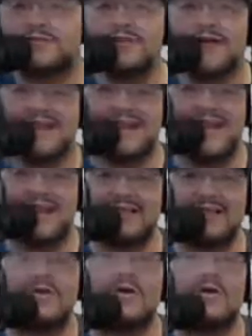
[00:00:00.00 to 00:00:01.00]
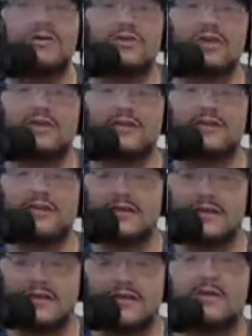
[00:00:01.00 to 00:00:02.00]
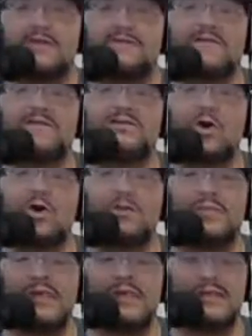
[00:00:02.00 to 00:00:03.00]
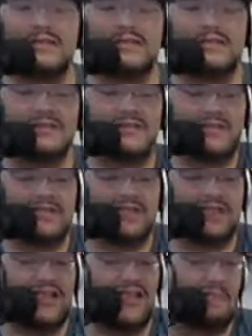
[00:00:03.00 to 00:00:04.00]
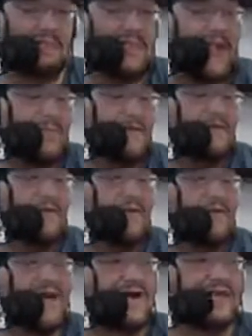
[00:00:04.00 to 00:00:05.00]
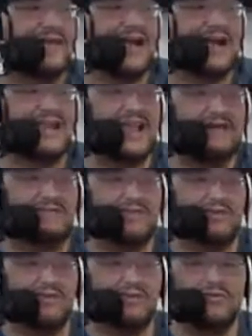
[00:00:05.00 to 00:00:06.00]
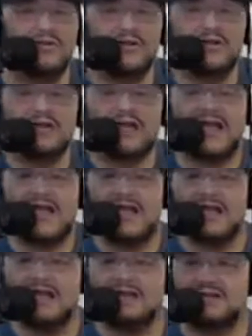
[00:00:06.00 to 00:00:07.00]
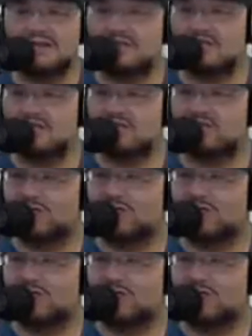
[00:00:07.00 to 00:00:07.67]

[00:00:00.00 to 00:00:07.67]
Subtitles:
you go at night. Like if you go during like when it first opens to like maybe 4 or 5 o'clock in the afternoon, and it's